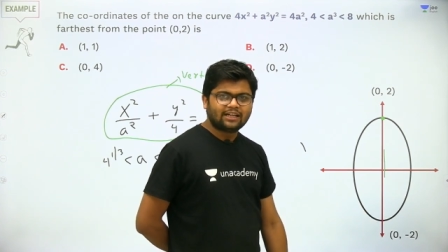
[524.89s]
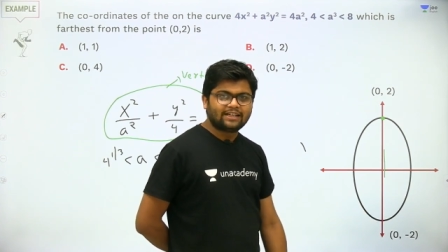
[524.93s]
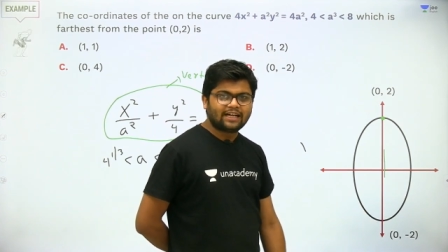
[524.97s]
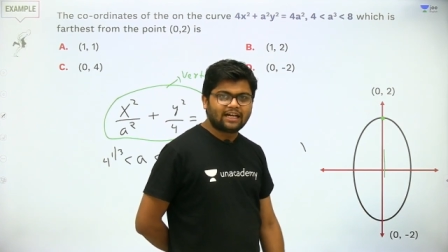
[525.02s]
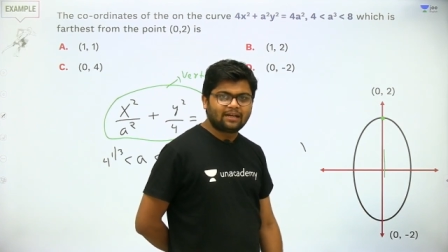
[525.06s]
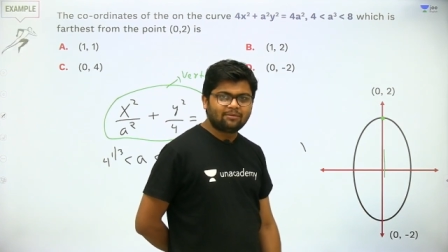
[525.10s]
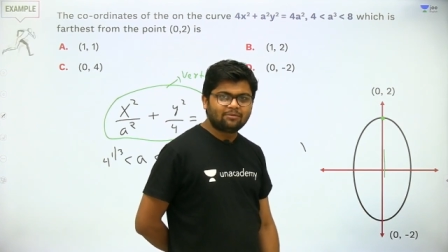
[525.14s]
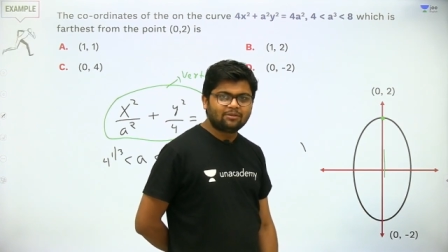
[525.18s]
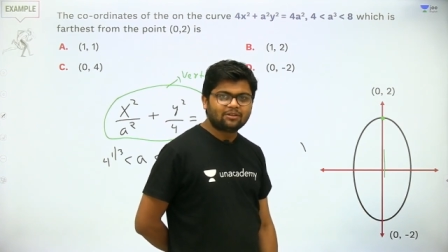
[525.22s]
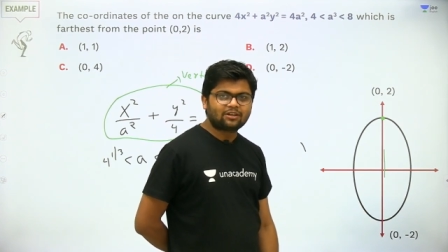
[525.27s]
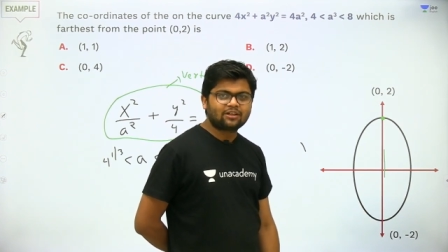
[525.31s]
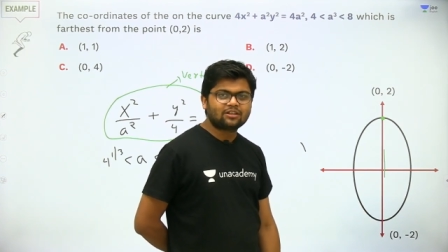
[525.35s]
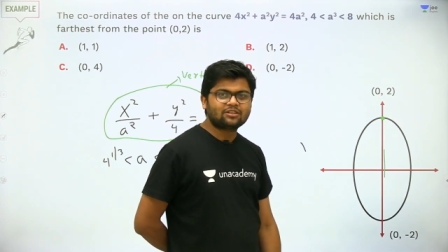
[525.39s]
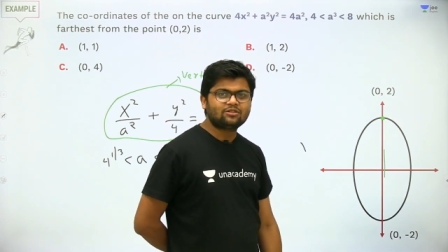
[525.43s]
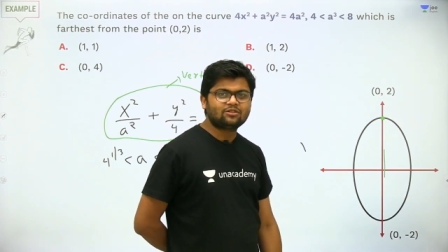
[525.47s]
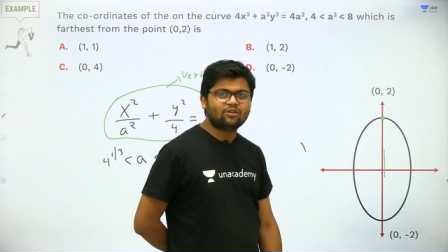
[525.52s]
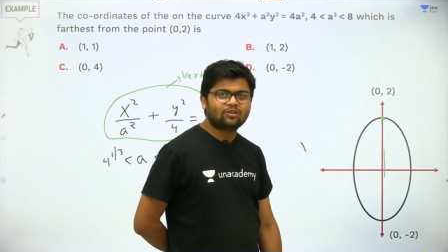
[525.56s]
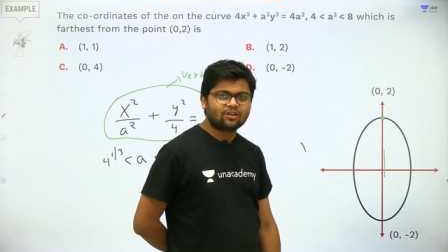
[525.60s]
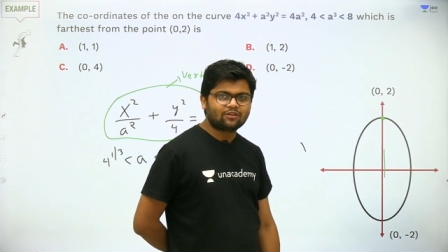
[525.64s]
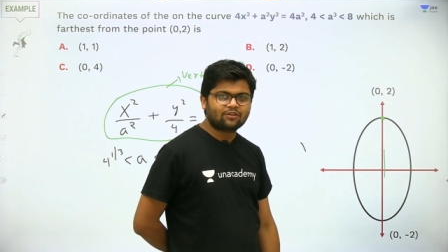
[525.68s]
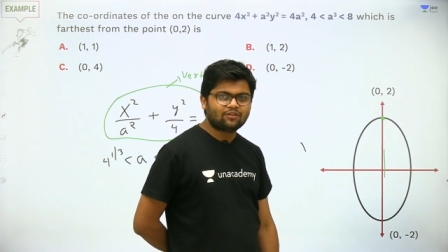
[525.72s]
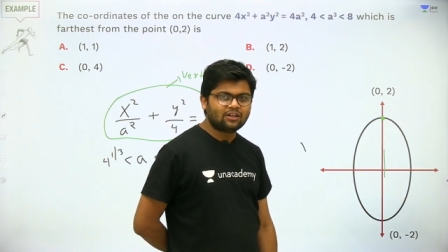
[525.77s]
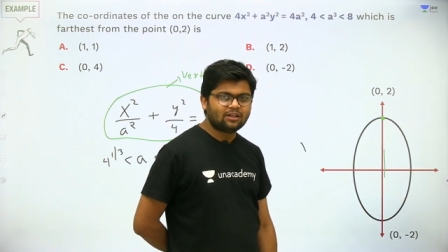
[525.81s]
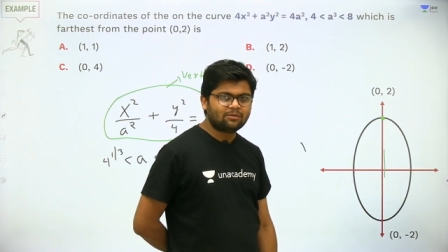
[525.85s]
diameter is
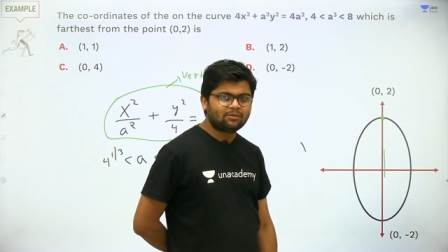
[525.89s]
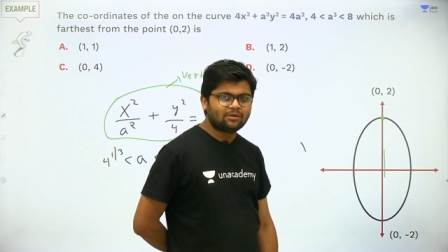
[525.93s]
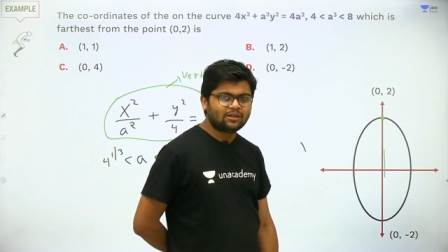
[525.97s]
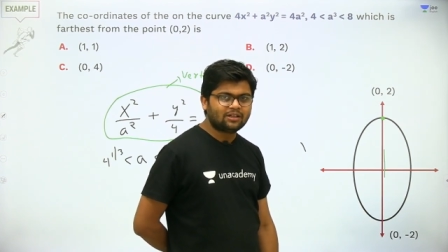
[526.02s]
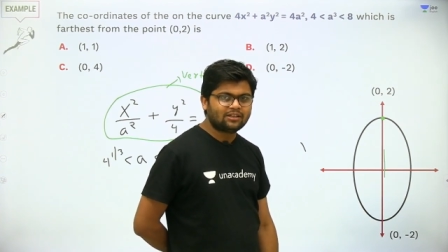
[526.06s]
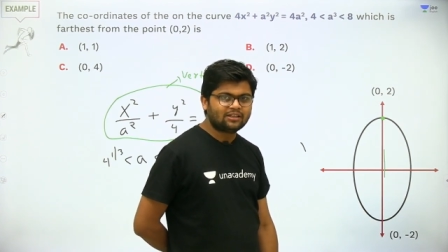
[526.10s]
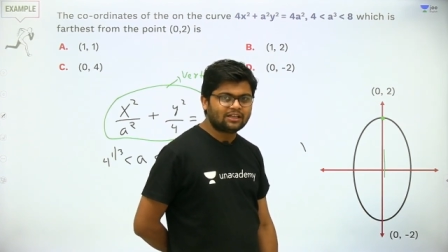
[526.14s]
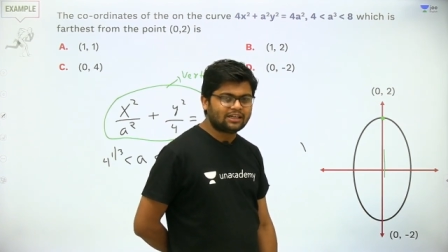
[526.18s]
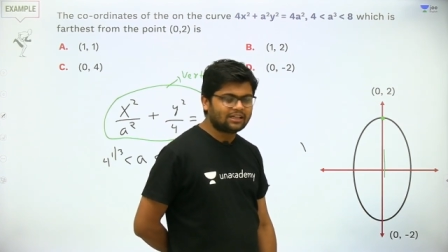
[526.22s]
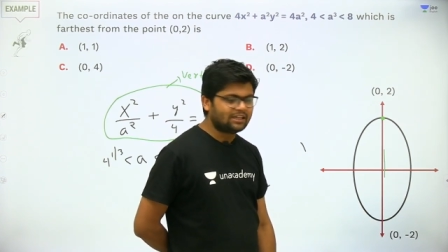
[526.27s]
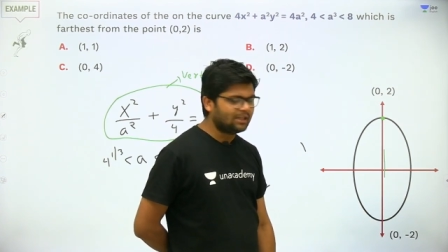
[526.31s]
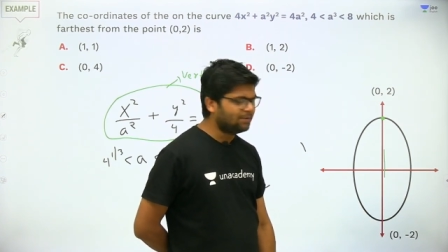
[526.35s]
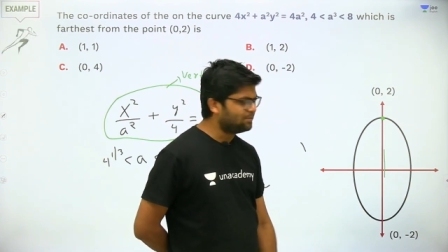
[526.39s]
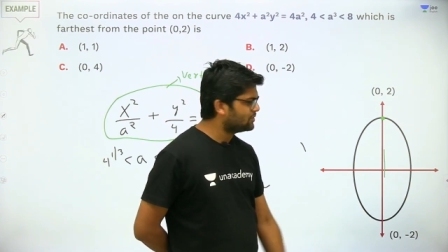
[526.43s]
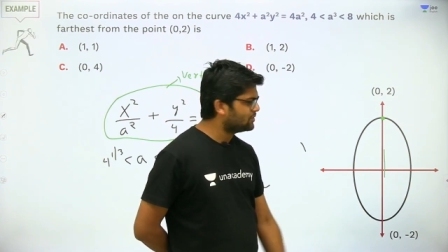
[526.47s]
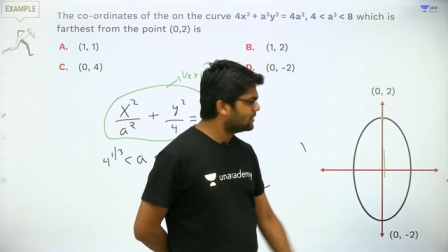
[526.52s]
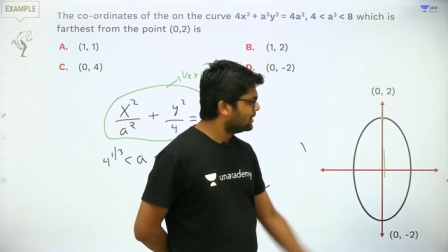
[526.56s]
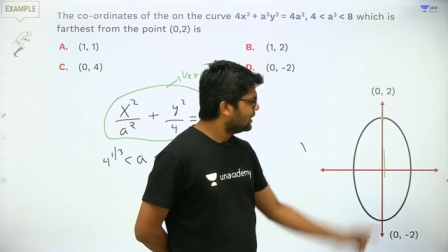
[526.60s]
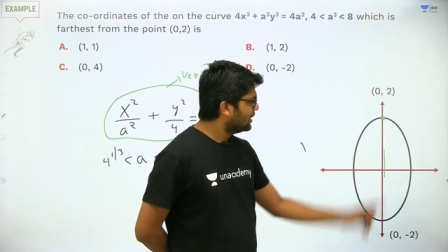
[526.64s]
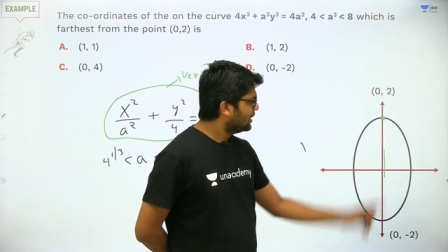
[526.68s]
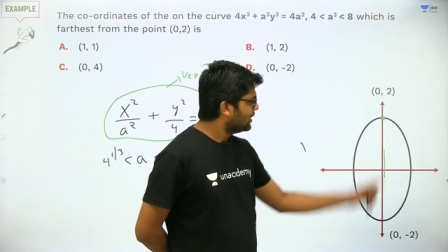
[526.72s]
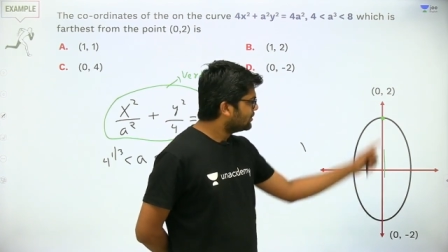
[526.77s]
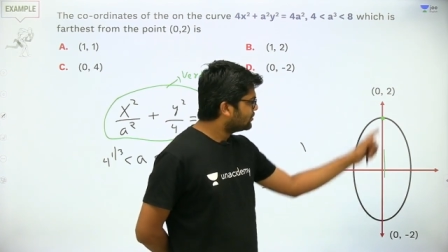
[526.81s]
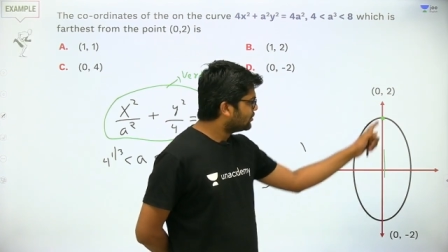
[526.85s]
not available in the ellipse.